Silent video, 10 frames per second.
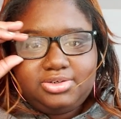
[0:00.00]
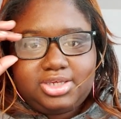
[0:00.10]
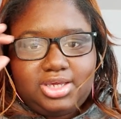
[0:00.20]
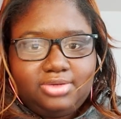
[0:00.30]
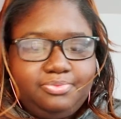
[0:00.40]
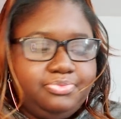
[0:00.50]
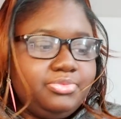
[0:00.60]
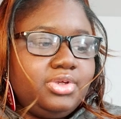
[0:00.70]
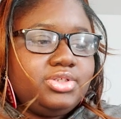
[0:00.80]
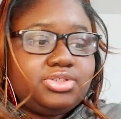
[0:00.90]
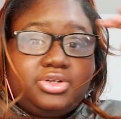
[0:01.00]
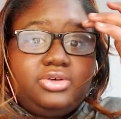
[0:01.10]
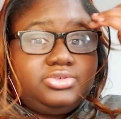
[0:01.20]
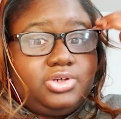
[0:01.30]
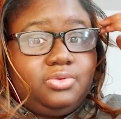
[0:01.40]
Okay, so
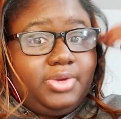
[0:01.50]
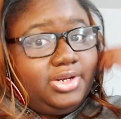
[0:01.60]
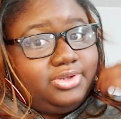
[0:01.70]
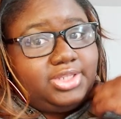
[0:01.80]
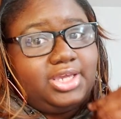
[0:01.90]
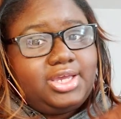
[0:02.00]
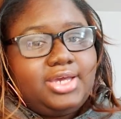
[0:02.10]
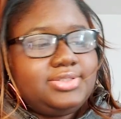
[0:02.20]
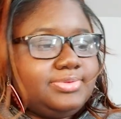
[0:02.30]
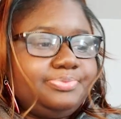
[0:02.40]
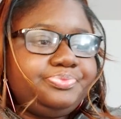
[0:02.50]
don't wait on that, guys.